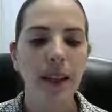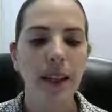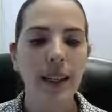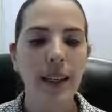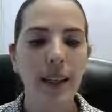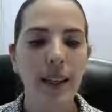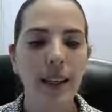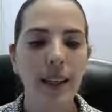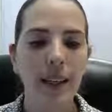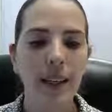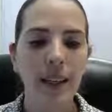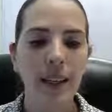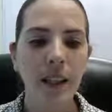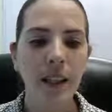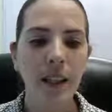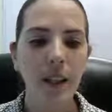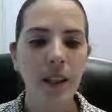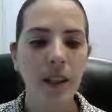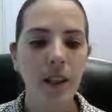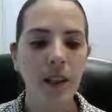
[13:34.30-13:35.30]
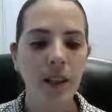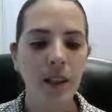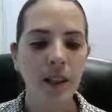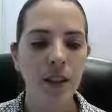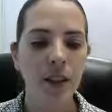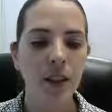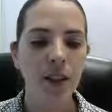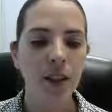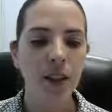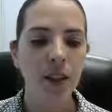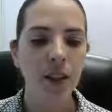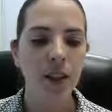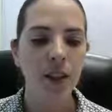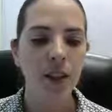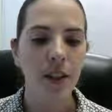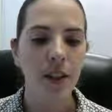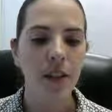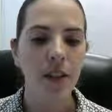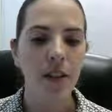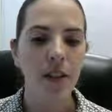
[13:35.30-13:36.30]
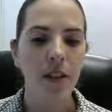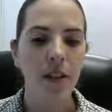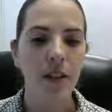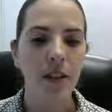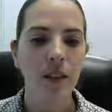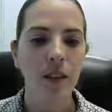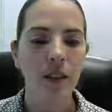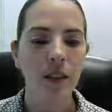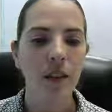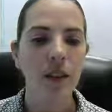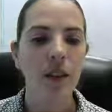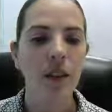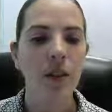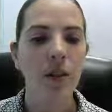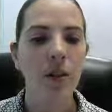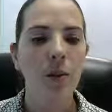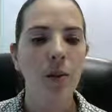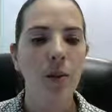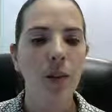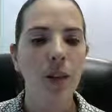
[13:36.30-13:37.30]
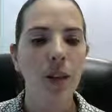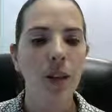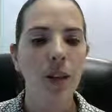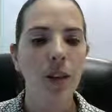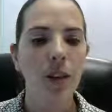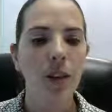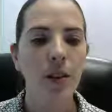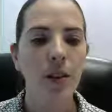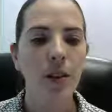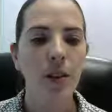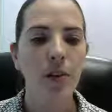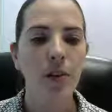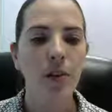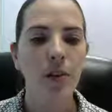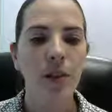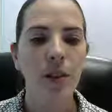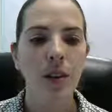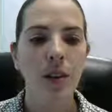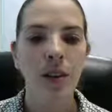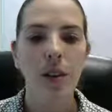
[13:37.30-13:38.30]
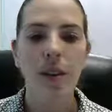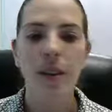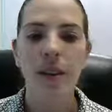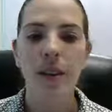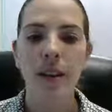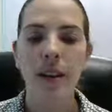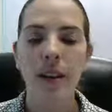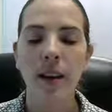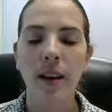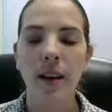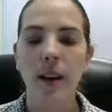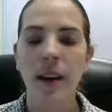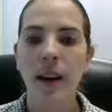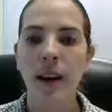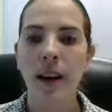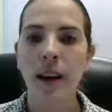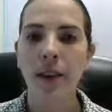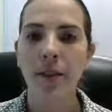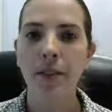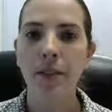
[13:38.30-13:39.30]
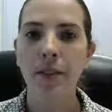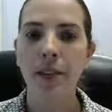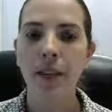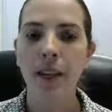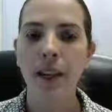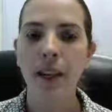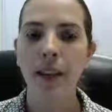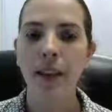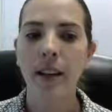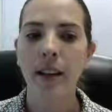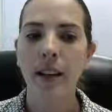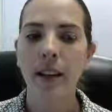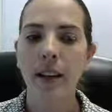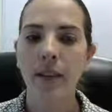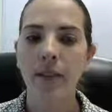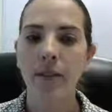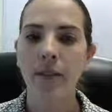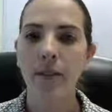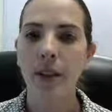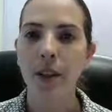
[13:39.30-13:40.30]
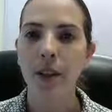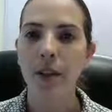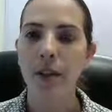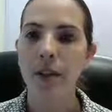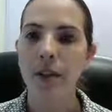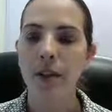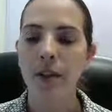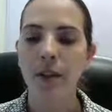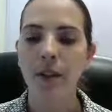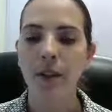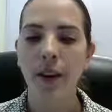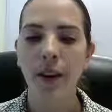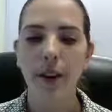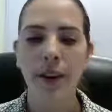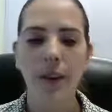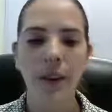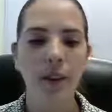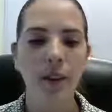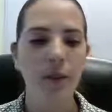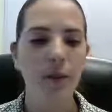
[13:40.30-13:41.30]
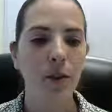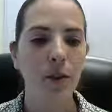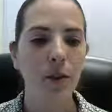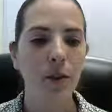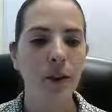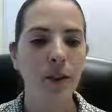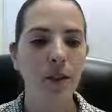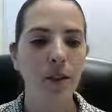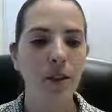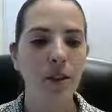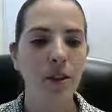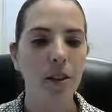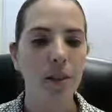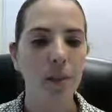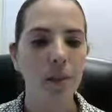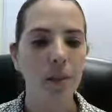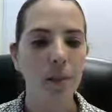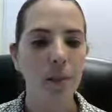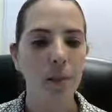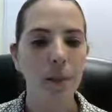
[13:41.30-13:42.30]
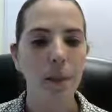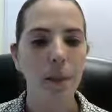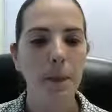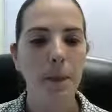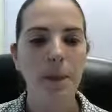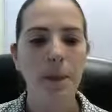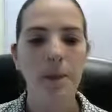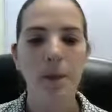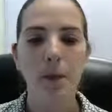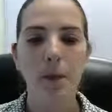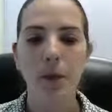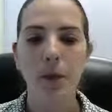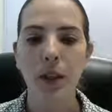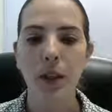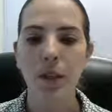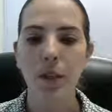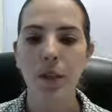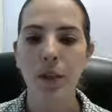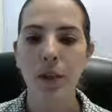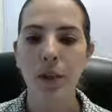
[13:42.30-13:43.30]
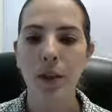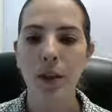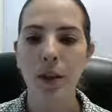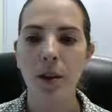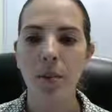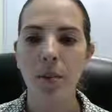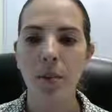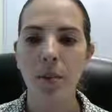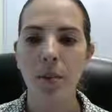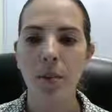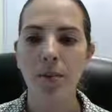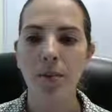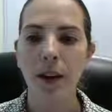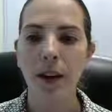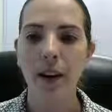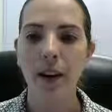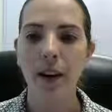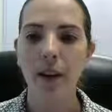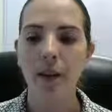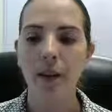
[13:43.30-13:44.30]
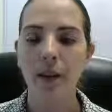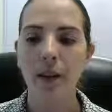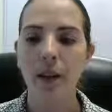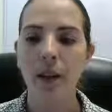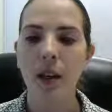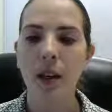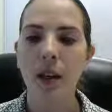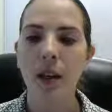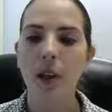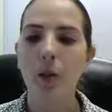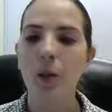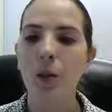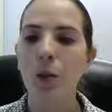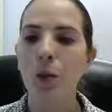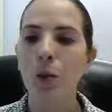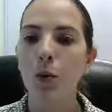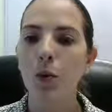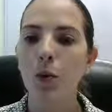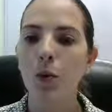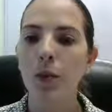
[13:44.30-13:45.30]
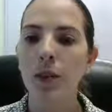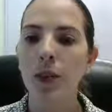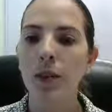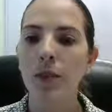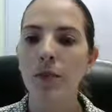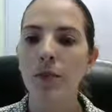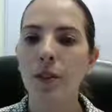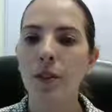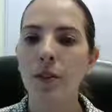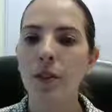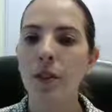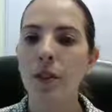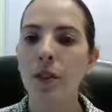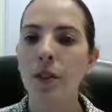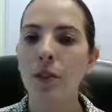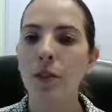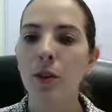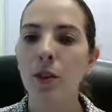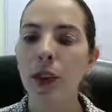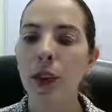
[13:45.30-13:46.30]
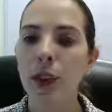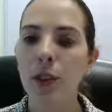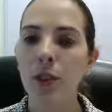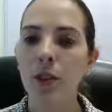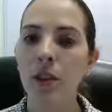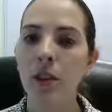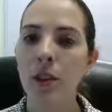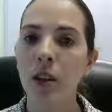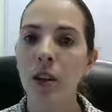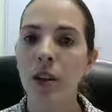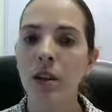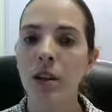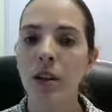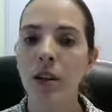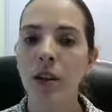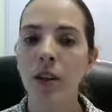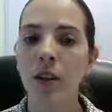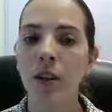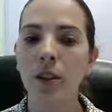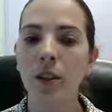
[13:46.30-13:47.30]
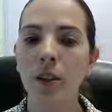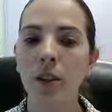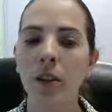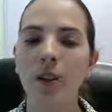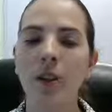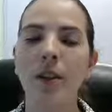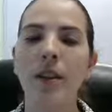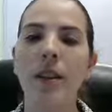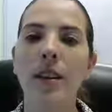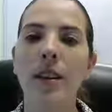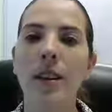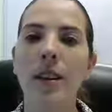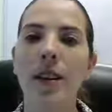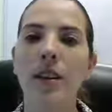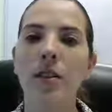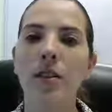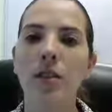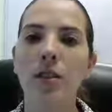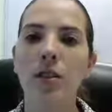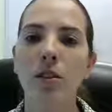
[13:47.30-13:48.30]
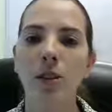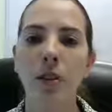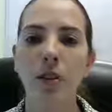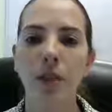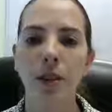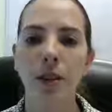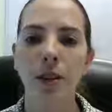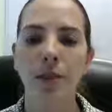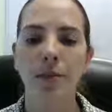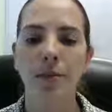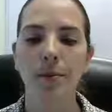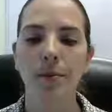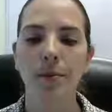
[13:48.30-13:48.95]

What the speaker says: In each iteration, we're going to use the fscanf function, the file scan format function, to read from the input file, which will read from the location of the cursor the next token.